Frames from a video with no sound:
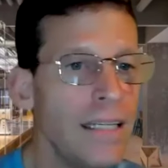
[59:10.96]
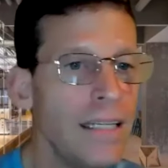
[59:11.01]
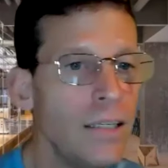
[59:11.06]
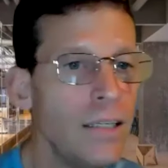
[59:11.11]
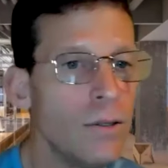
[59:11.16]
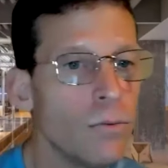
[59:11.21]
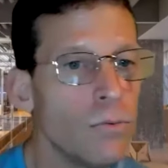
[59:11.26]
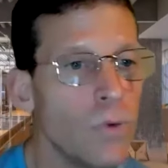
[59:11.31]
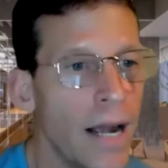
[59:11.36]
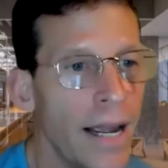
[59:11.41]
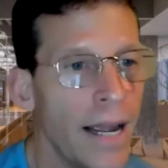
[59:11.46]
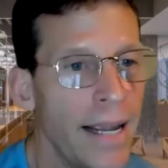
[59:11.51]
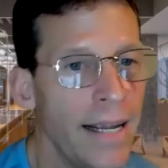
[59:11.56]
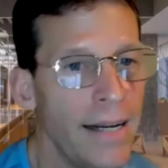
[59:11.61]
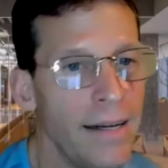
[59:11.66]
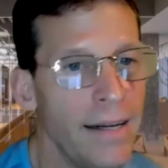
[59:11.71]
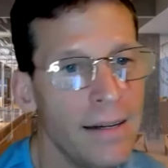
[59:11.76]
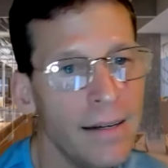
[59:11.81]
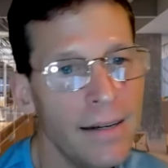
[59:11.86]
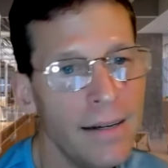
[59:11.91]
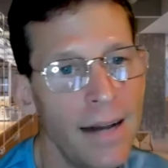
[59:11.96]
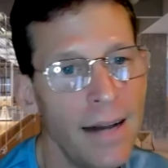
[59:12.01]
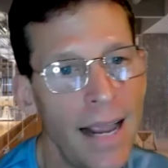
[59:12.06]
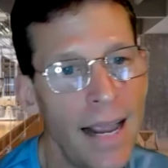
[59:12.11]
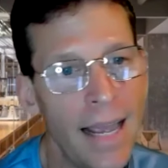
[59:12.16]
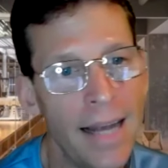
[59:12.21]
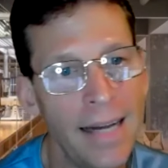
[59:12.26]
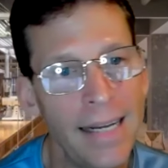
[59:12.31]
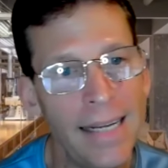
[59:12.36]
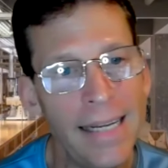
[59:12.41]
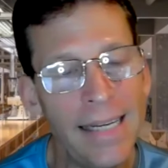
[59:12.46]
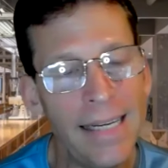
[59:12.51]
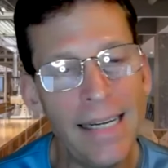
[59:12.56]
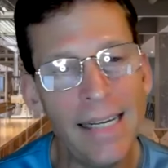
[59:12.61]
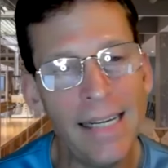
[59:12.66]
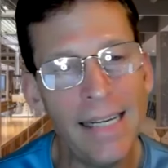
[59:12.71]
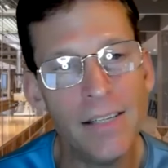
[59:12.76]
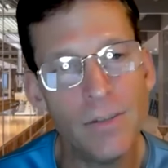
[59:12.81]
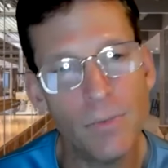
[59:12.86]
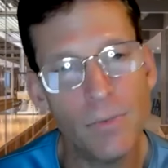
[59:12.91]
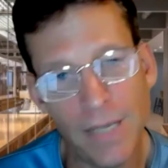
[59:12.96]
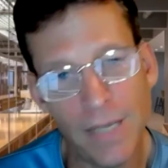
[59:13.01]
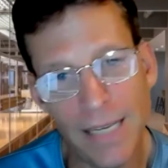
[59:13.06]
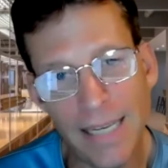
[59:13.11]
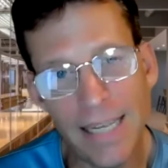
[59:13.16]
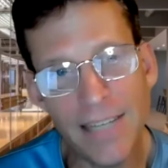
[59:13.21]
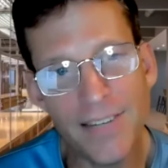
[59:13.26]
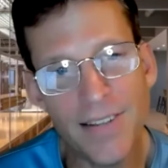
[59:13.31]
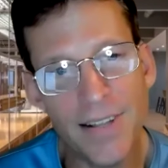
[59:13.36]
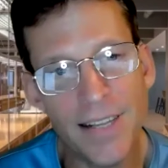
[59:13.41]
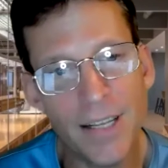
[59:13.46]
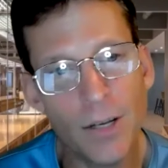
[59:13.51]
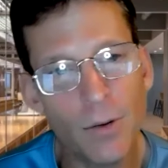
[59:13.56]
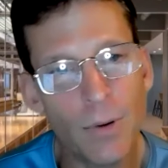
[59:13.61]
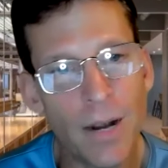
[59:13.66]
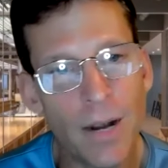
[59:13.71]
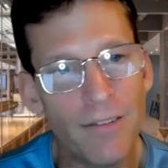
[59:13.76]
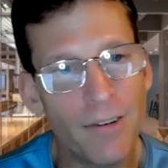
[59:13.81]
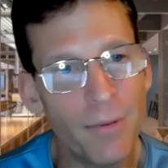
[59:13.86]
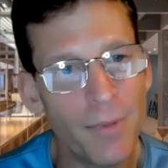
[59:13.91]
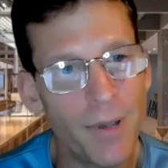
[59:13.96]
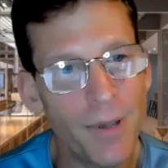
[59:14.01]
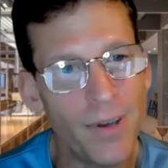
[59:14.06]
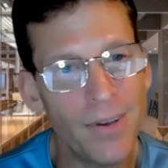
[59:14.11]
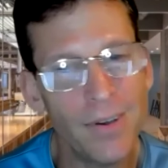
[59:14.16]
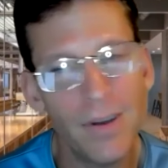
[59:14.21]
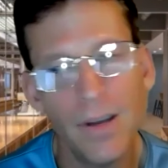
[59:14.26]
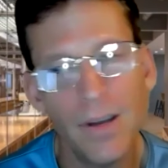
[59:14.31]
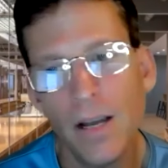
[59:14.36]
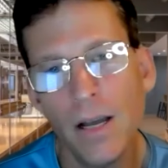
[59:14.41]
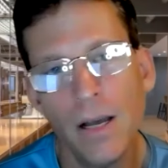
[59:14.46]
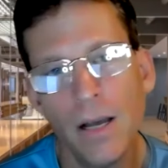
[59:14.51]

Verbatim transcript: a legal right, and he needs he gets a legal right from you,